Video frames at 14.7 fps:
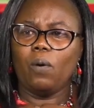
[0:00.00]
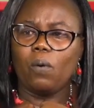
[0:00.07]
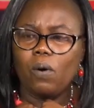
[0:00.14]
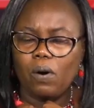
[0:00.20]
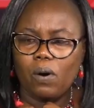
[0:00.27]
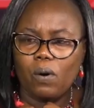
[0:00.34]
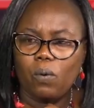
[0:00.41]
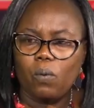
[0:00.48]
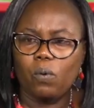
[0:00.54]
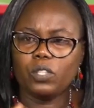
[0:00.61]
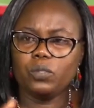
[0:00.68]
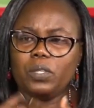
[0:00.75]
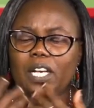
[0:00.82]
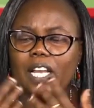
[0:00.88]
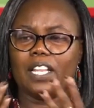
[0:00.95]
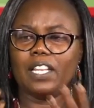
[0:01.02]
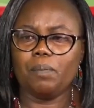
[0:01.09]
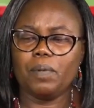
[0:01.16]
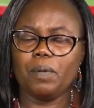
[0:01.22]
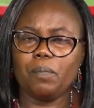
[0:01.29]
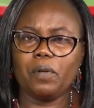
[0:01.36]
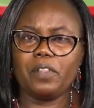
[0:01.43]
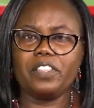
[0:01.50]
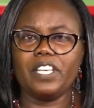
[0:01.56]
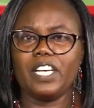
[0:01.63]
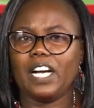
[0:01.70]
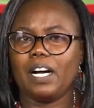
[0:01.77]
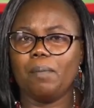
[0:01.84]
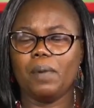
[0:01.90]
oh, what will other people
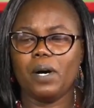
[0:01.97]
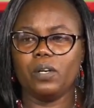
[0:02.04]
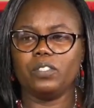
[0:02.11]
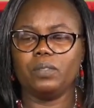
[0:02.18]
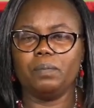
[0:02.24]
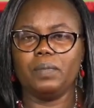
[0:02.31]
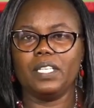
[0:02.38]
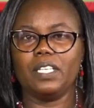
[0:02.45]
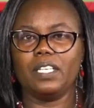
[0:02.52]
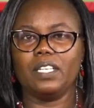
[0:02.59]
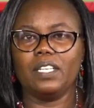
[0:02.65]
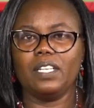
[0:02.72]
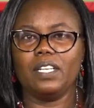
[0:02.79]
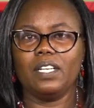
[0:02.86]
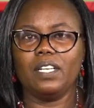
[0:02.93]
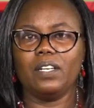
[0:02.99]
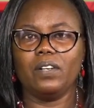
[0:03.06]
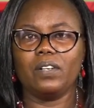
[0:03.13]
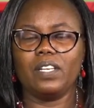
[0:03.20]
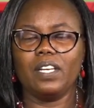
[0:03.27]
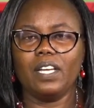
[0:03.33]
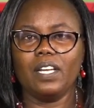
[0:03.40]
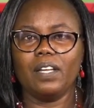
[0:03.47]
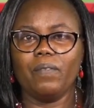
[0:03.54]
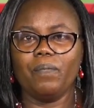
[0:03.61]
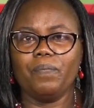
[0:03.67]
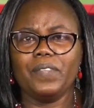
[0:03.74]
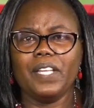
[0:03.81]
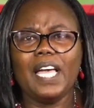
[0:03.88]
think about me? Okay?
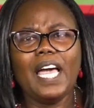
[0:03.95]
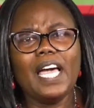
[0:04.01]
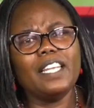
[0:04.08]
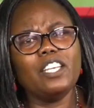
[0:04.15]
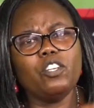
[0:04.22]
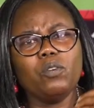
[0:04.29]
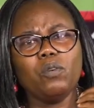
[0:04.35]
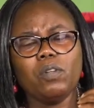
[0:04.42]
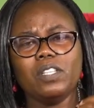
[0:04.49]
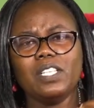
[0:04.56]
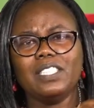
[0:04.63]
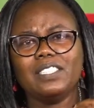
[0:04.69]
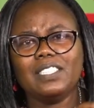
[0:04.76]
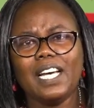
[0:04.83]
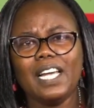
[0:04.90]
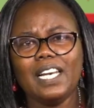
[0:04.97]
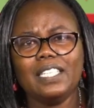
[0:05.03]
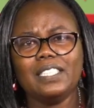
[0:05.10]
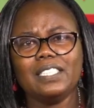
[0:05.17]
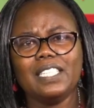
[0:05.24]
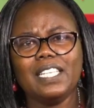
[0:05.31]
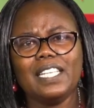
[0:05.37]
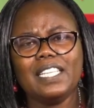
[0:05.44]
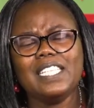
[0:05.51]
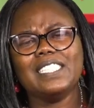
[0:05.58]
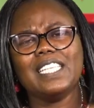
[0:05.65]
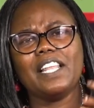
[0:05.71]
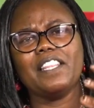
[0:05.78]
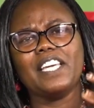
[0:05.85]
And you know, these talents,
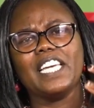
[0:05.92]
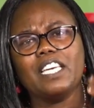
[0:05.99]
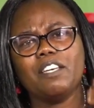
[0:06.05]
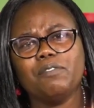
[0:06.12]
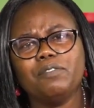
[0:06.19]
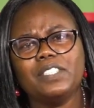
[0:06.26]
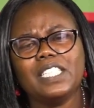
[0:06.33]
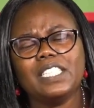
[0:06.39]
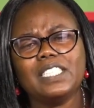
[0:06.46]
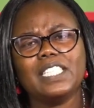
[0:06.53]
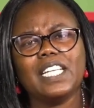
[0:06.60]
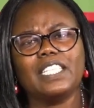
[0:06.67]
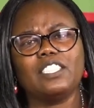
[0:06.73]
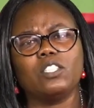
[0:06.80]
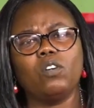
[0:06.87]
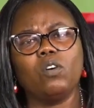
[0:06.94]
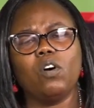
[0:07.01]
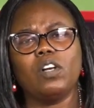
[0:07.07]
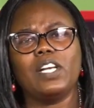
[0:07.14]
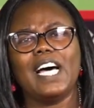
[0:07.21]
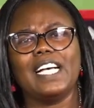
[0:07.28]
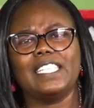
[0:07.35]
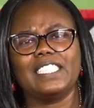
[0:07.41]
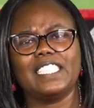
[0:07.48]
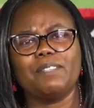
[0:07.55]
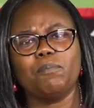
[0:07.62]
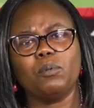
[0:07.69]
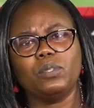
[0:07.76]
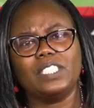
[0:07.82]
these are the giftings that God has
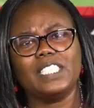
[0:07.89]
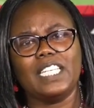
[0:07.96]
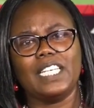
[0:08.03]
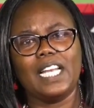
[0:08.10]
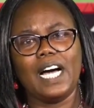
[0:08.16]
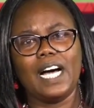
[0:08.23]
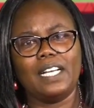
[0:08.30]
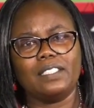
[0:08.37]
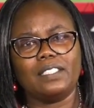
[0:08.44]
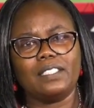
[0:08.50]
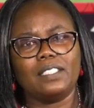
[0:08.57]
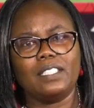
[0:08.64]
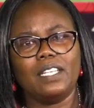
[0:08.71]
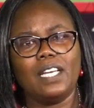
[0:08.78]
put in us.